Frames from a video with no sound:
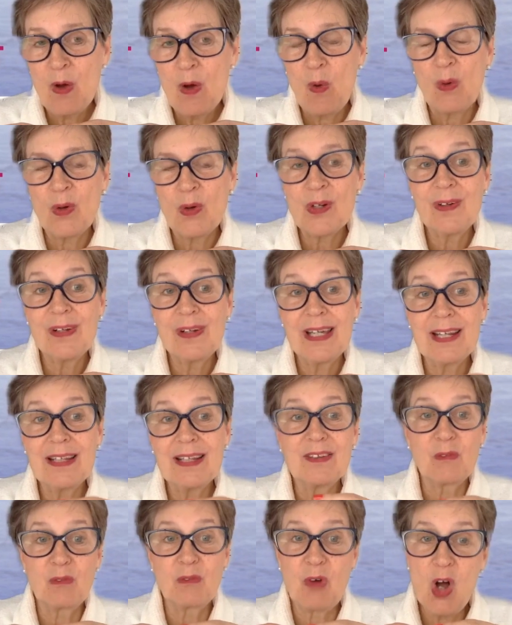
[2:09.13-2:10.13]
or you're getting
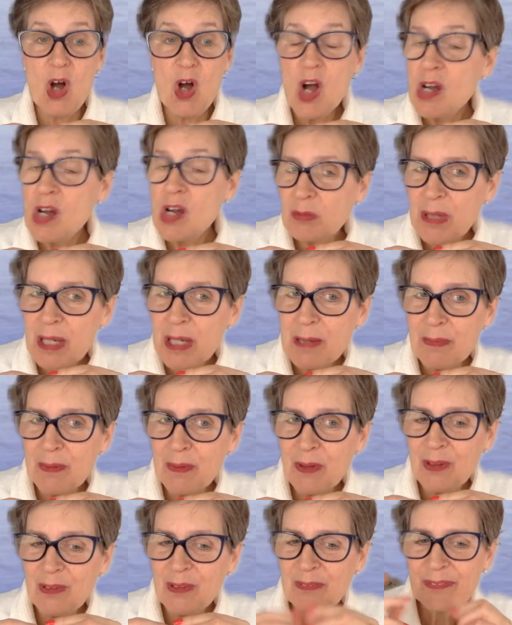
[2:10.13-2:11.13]
the wrong
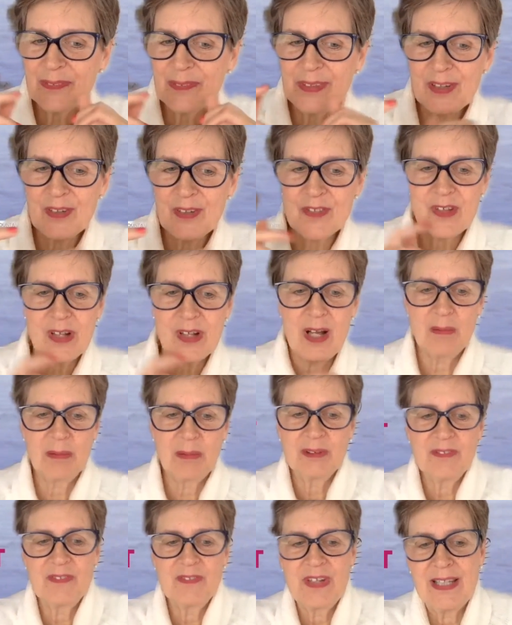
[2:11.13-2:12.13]
people, here's a couple
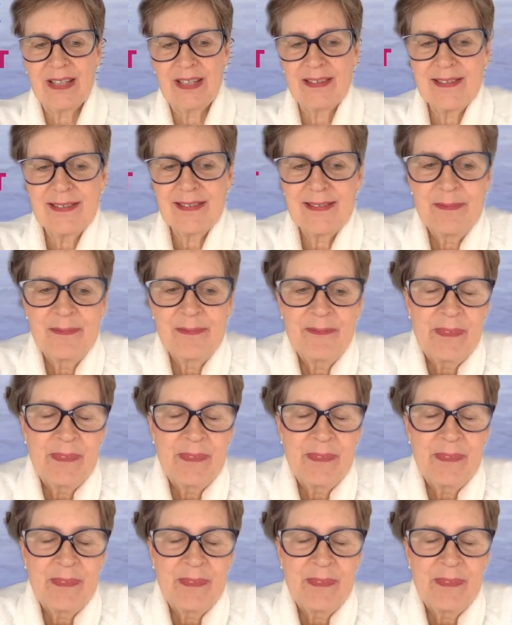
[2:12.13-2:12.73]
of hints.